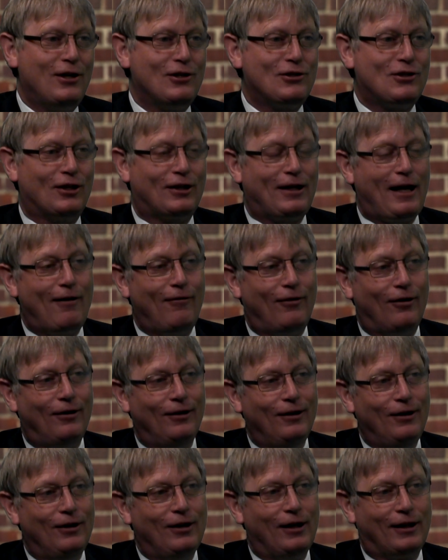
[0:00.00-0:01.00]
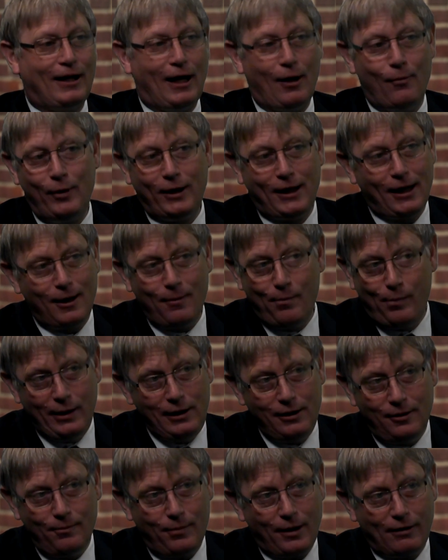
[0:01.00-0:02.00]
It's the carrot. Yeah. Can we get a
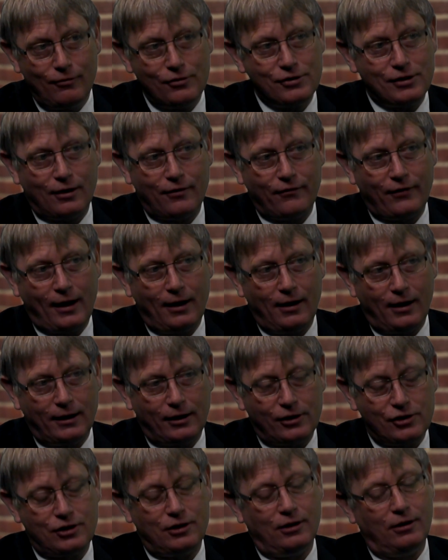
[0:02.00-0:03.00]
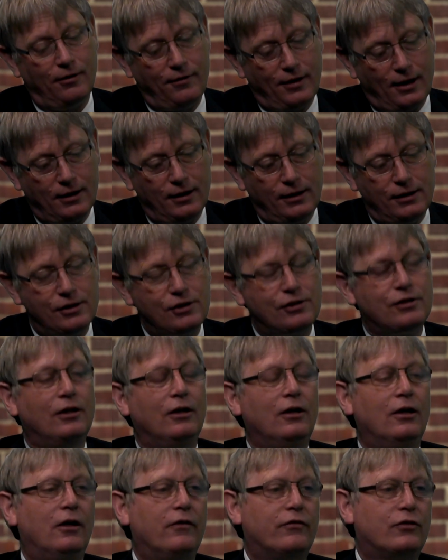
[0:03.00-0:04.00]
billion barrels out of Lancaster? That is,
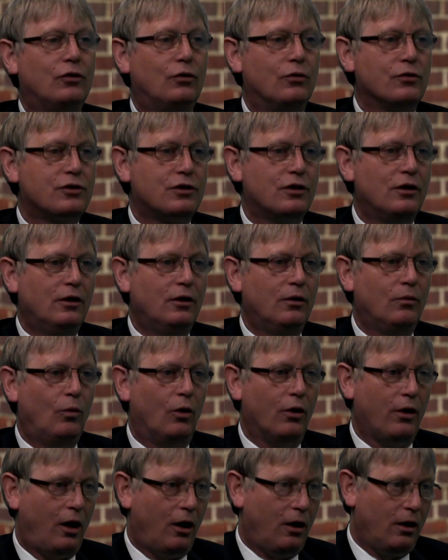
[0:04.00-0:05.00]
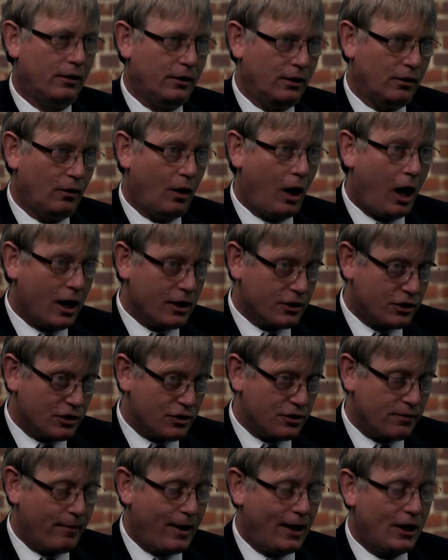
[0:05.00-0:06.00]
of course, what us
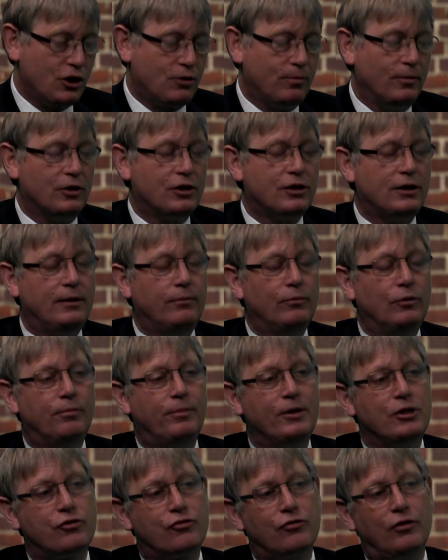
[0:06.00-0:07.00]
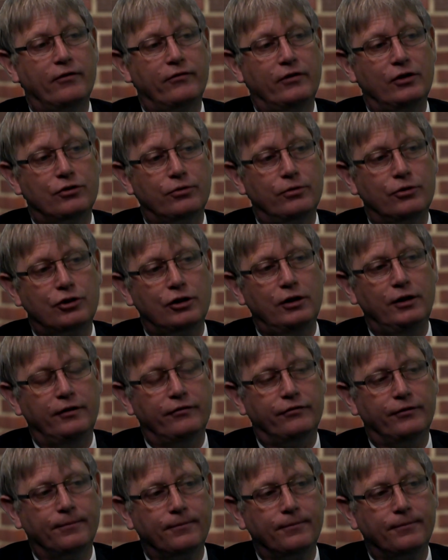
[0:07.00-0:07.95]
as a management team would be striving to achieve.